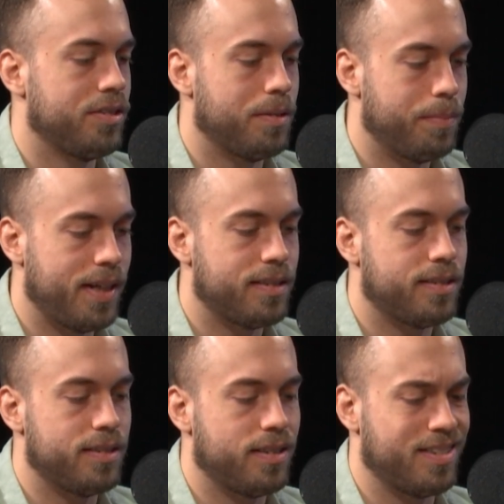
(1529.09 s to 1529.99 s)
debates
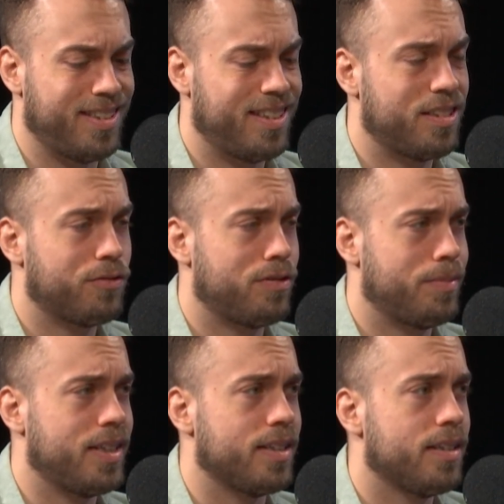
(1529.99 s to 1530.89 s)
these things. It does it for
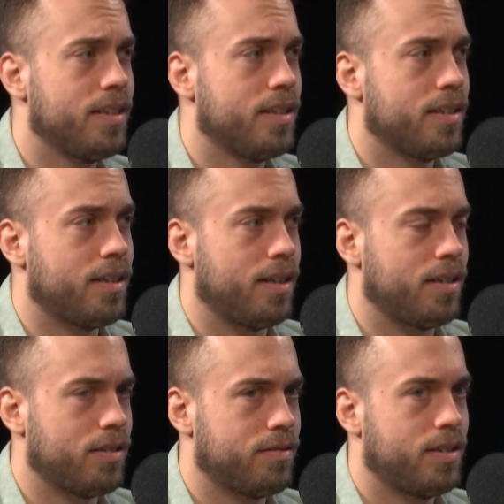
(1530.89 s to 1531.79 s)
me. Like,
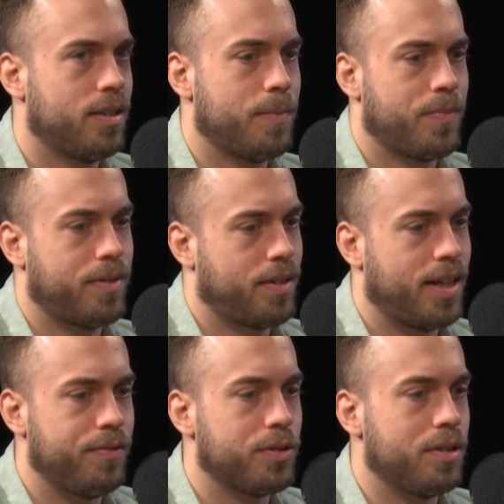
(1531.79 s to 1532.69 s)
I
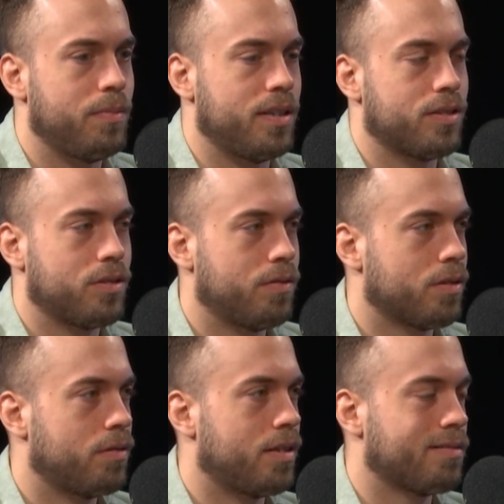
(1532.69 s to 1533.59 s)
have 30 minutes. Go for
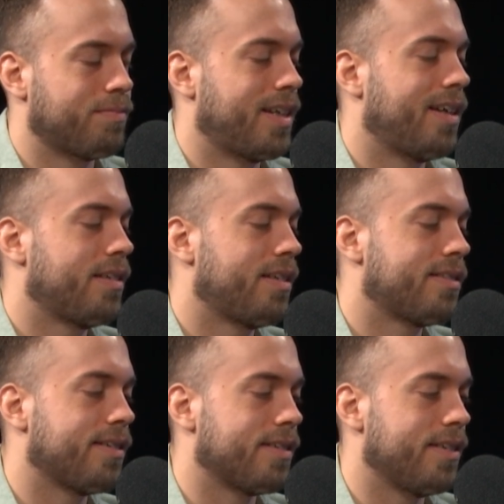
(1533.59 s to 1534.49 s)
a walk.
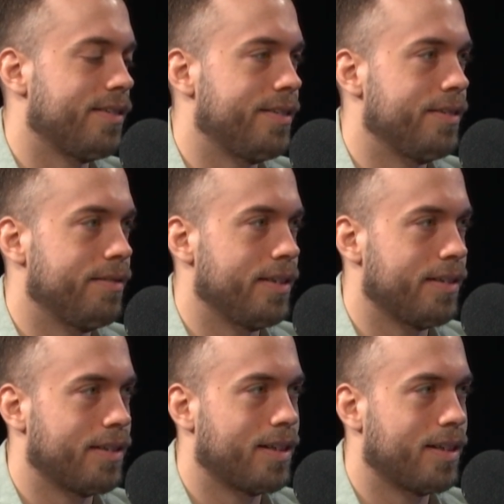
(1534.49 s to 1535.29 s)
That's not going to do anything.